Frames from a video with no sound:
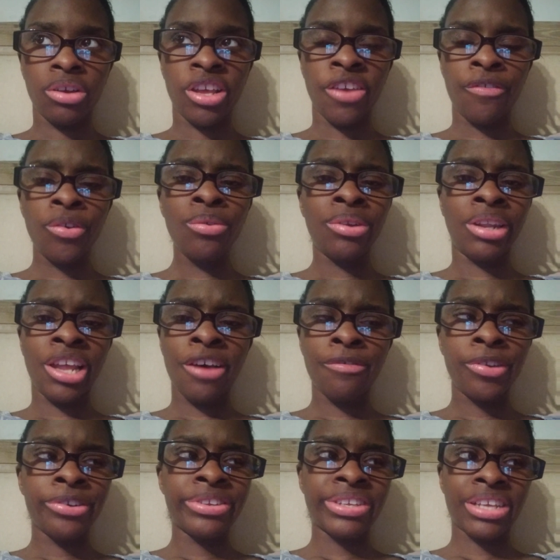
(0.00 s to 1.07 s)
If you love
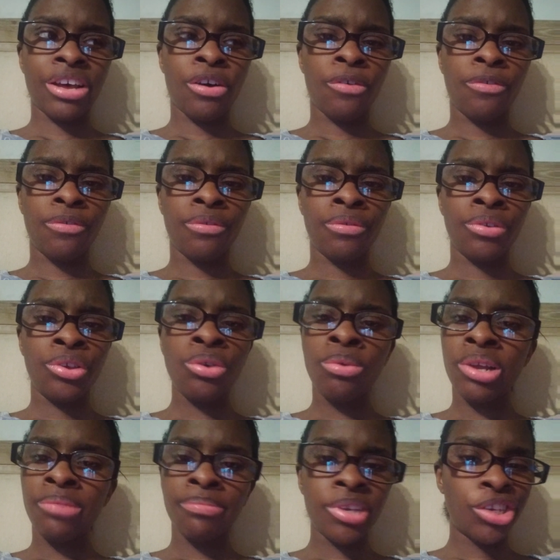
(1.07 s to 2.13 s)
yourself, you
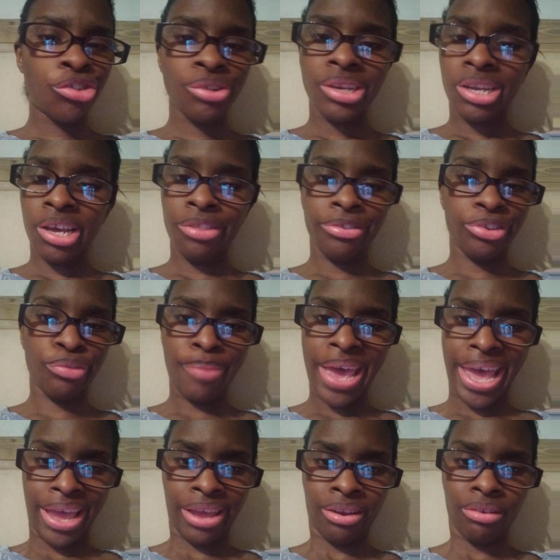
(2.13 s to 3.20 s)
wouldn't be treating others
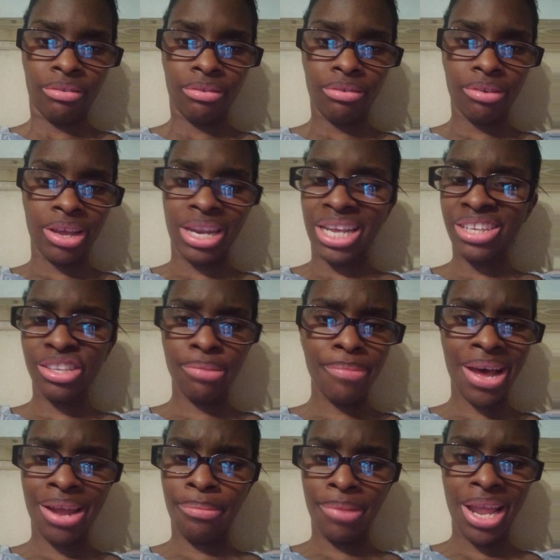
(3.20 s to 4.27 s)
bad, and that's the
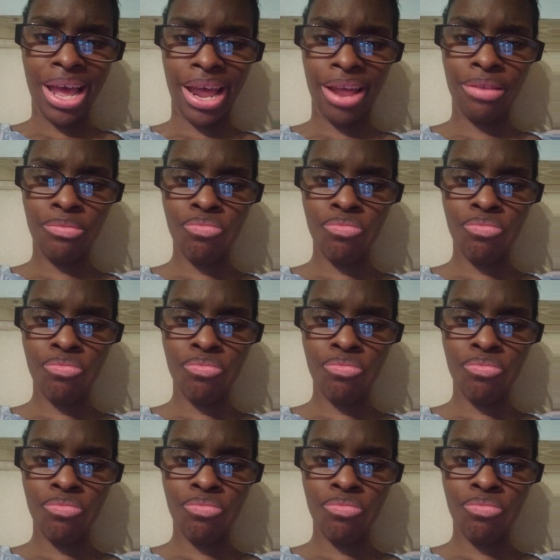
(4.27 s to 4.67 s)
bottom line.